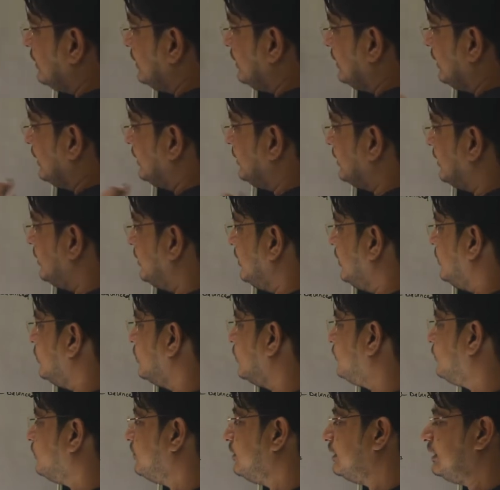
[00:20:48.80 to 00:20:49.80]
latent heat
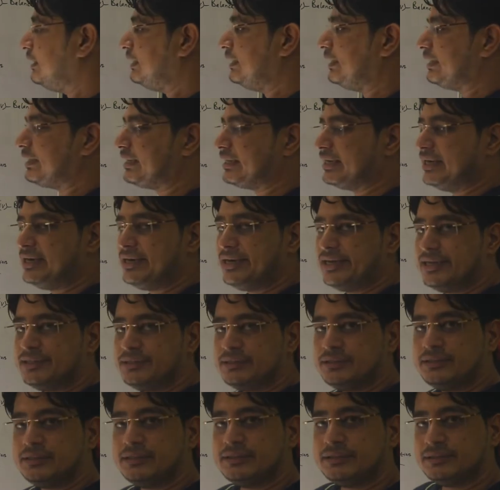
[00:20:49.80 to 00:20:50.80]
of
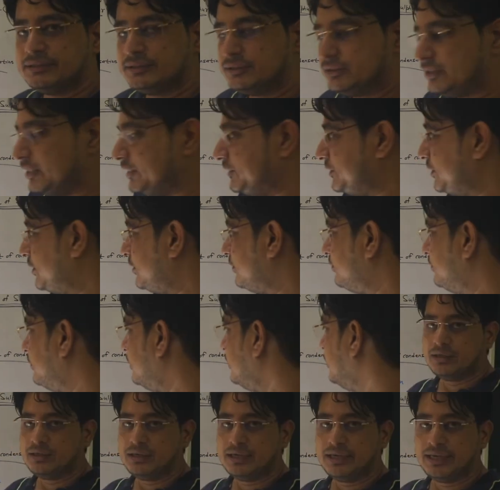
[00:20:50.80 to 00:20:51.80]
condensation.
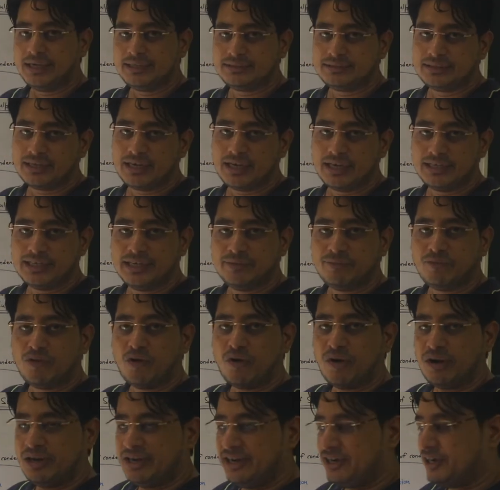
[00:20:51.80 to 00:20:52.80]
As I have
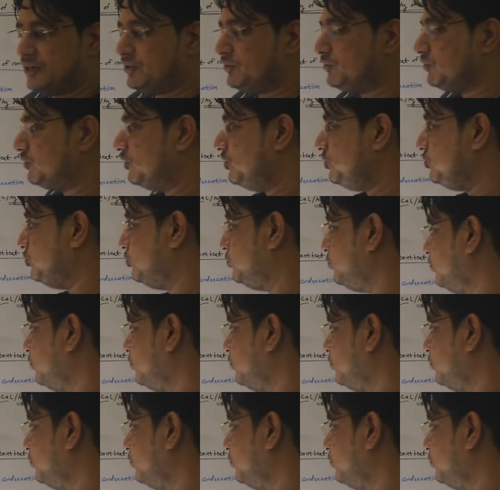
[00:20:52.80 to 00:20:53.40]
already told